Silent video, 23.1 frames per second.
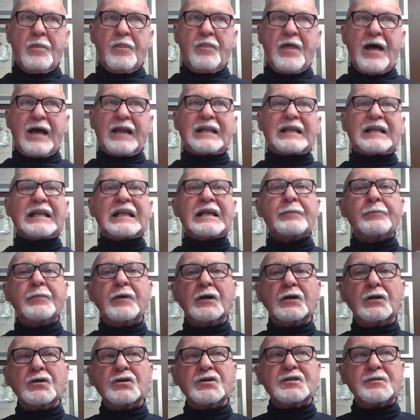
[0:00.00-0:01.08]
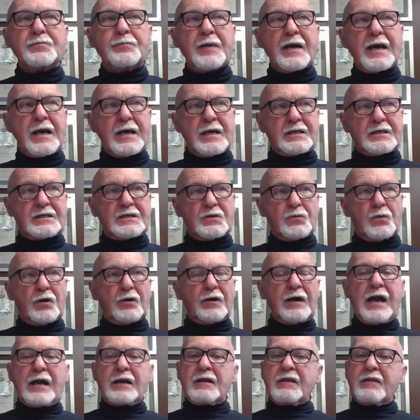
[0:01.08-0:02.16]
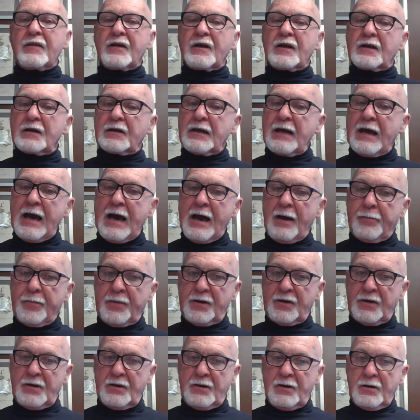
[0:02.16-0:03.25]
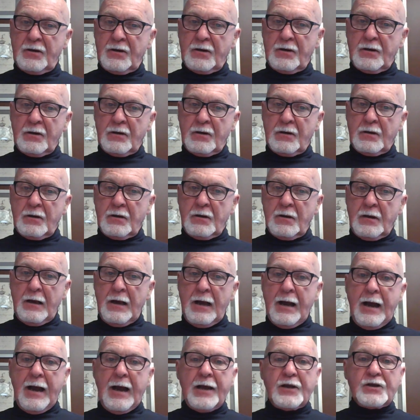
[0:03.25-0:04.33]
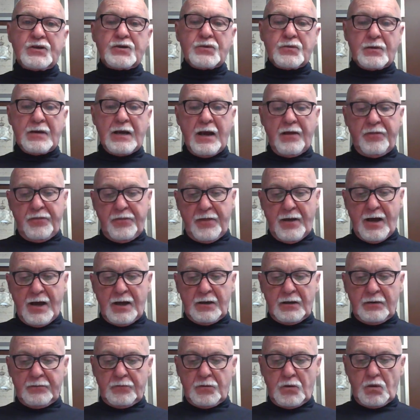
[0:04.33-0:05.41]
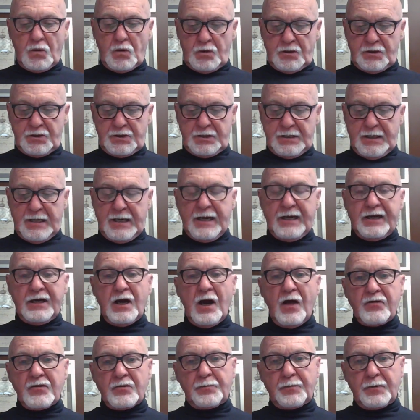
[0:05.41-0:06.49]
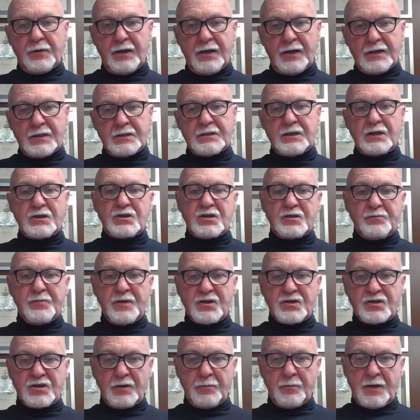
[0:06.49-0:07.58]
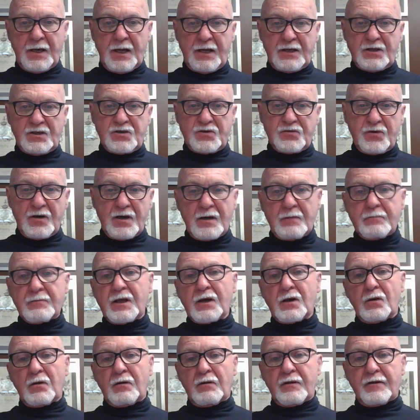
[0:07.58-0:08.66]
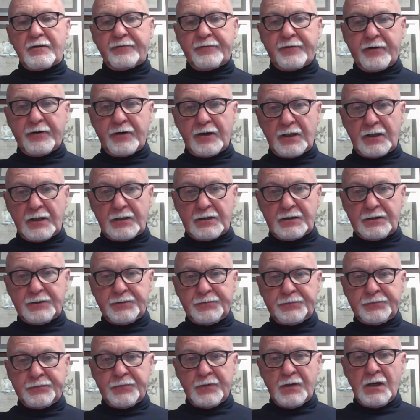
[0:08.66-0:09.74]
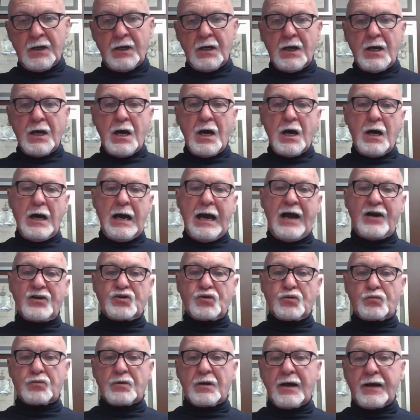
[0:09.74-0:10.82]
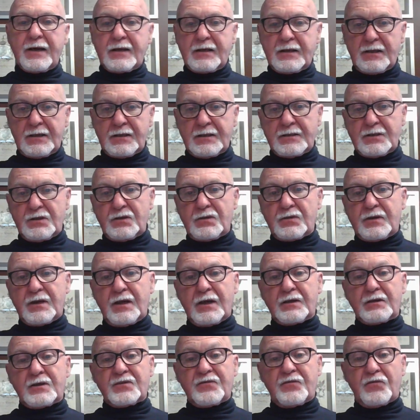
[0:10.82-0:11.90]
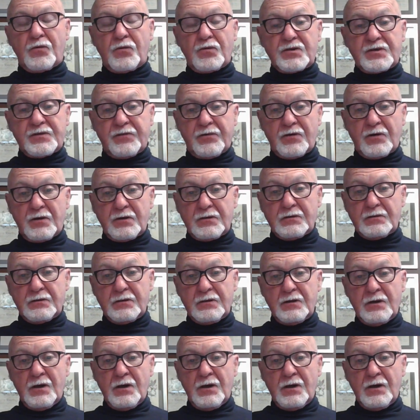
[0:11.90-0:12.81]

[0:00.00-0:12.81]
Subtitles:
that liminal space where anything can happen. And you get that, of course, in other plays, such as Midsummer Night's Dream, they go to the fairyland. As You Like It, you get Forest of Arden.